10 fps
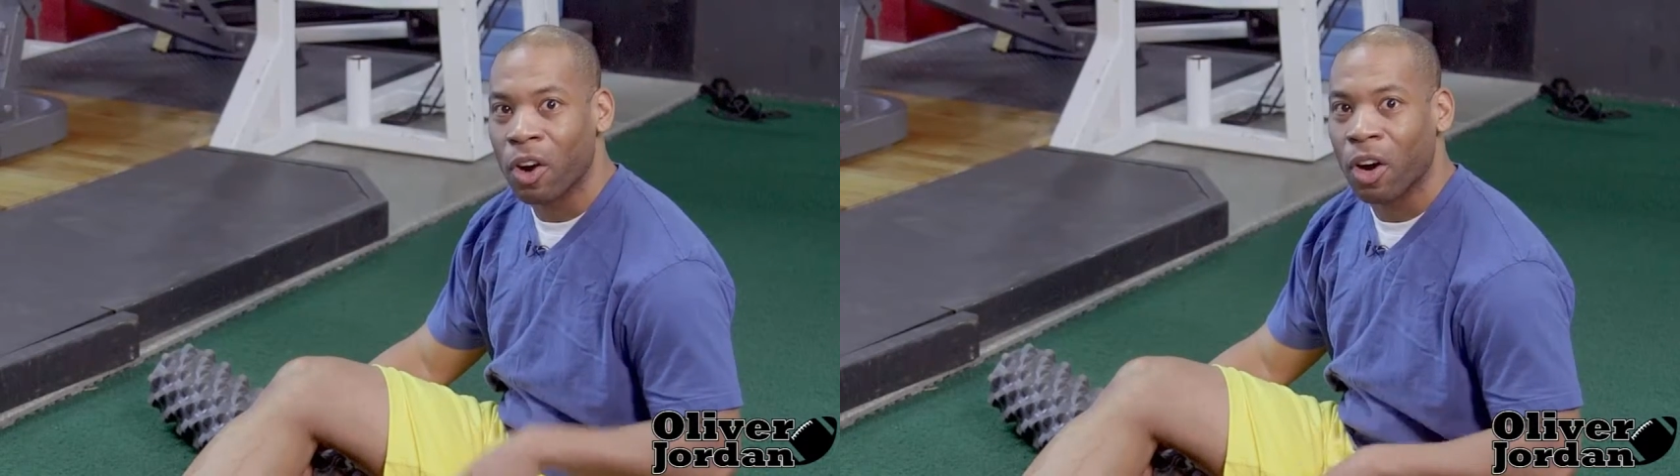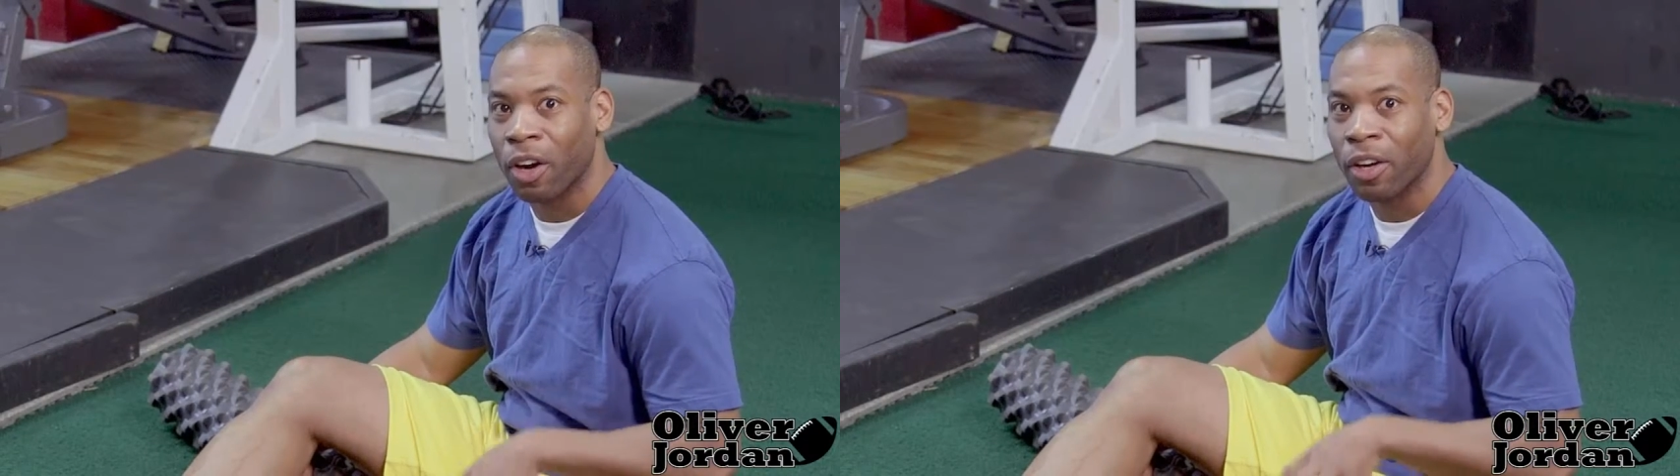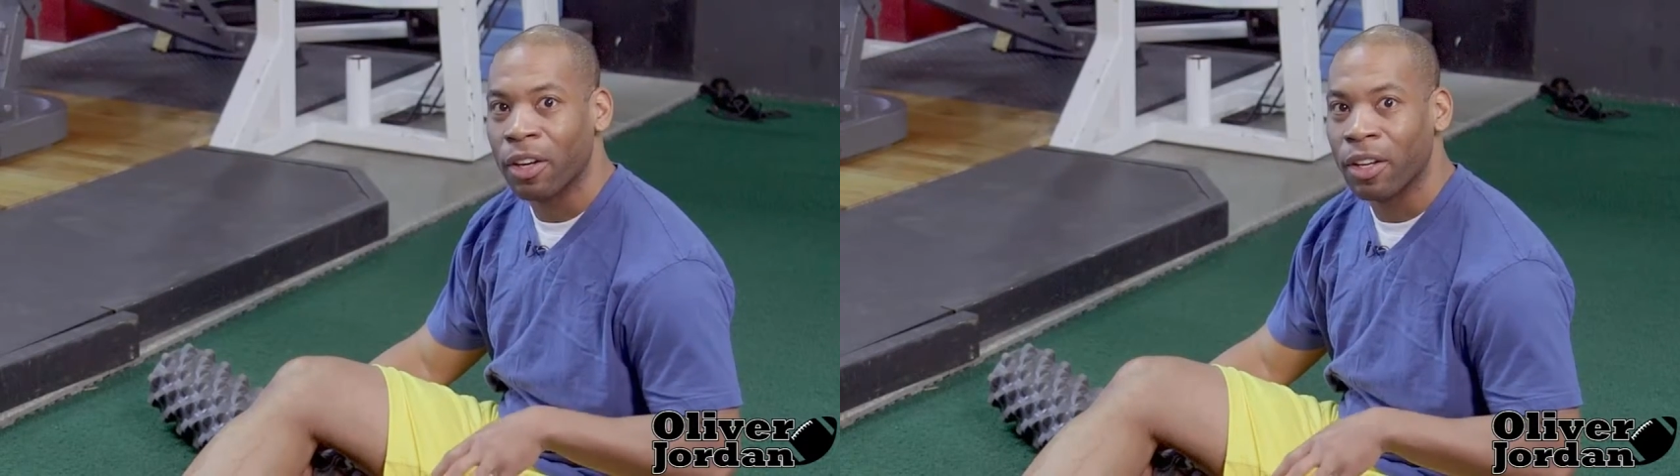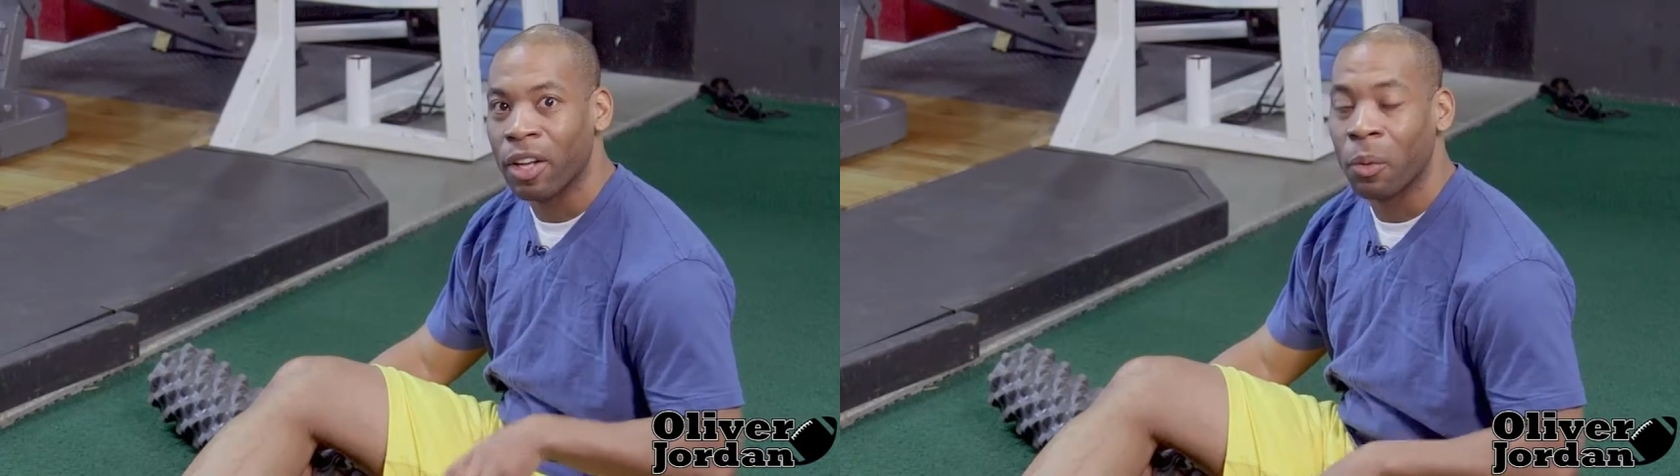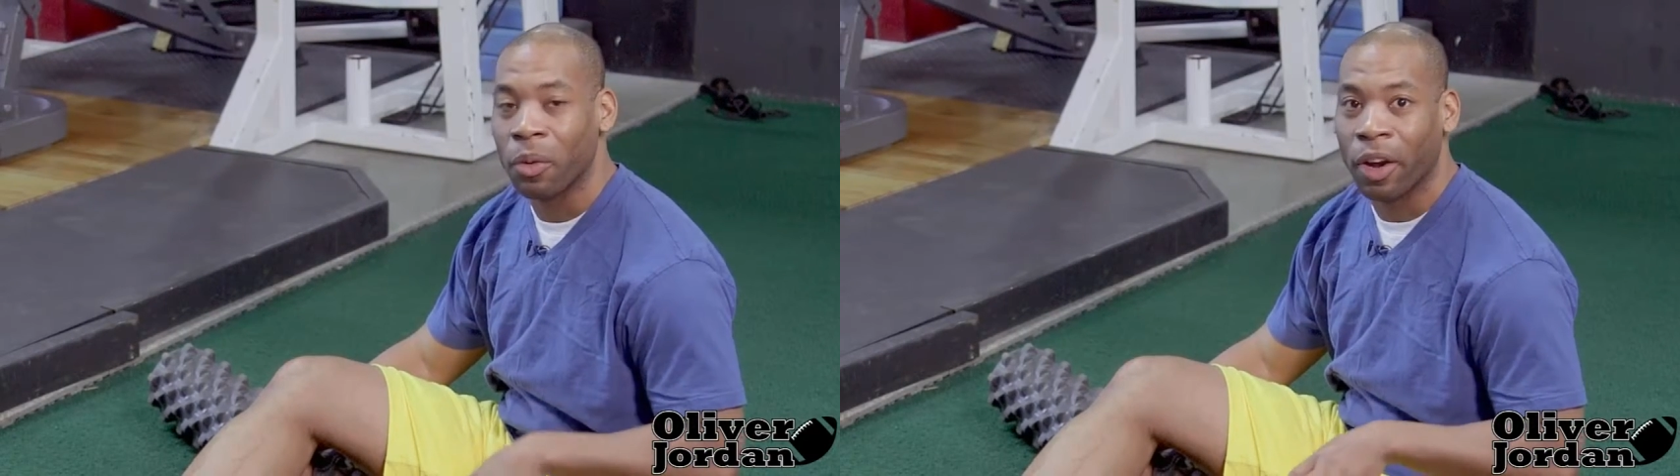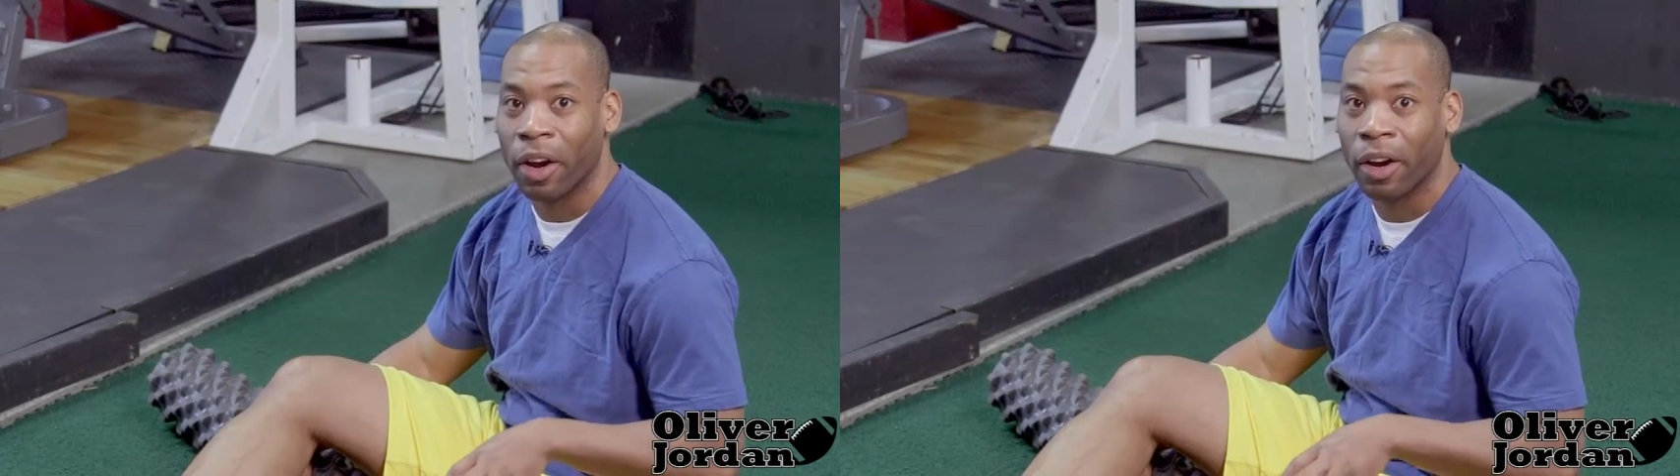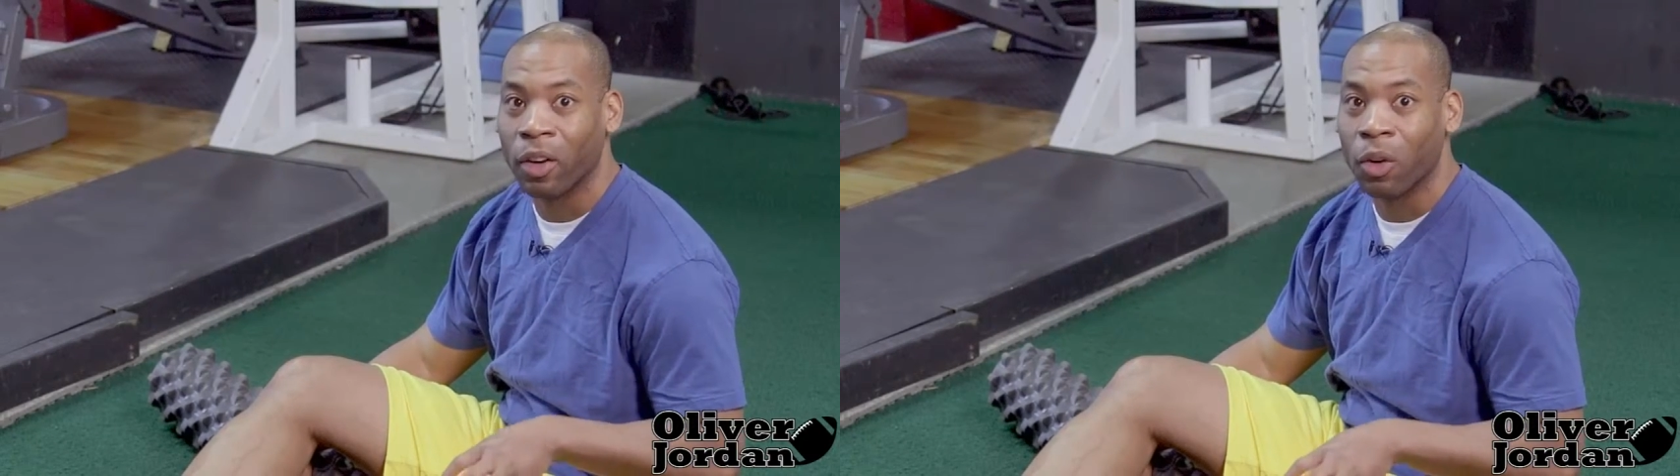are done with our